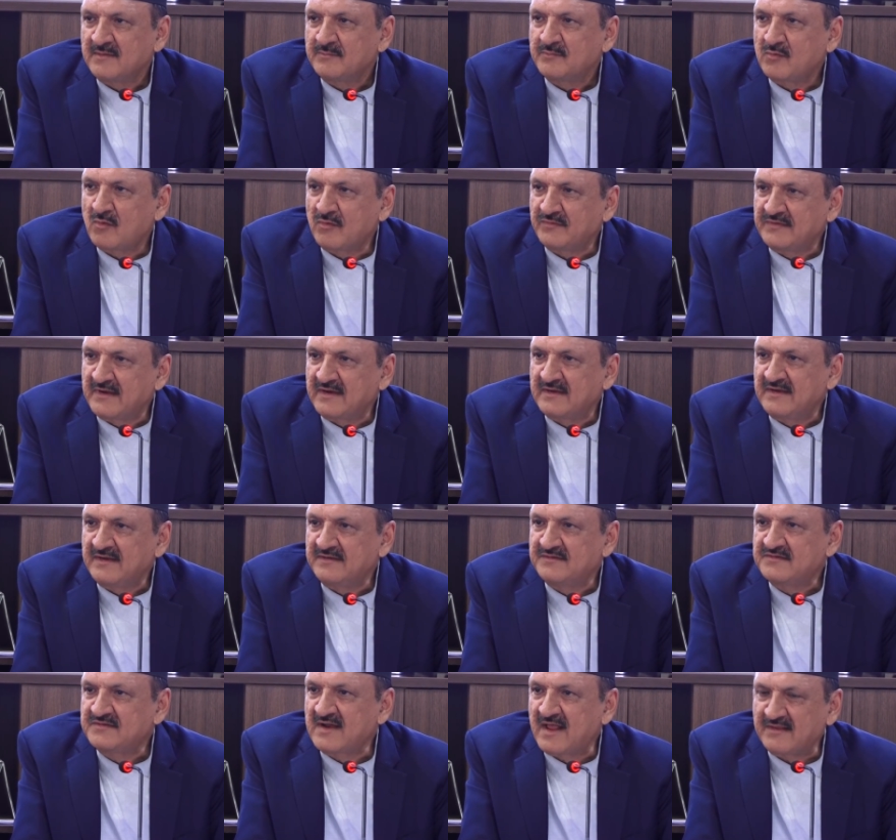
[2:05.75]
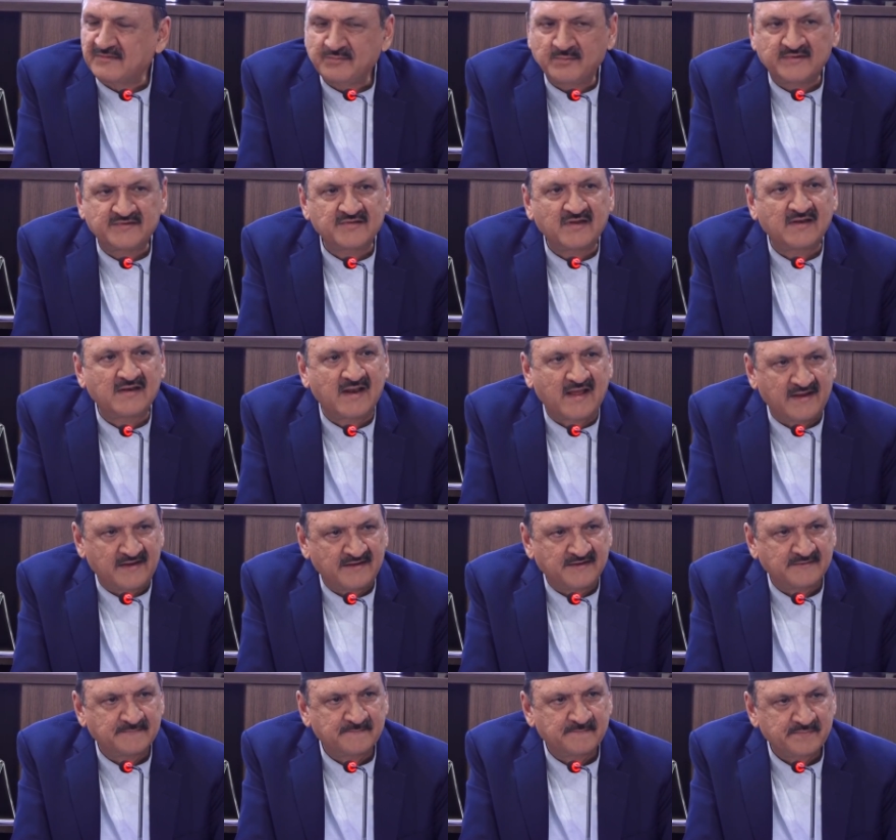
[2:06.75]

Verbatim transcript: project is transmission line.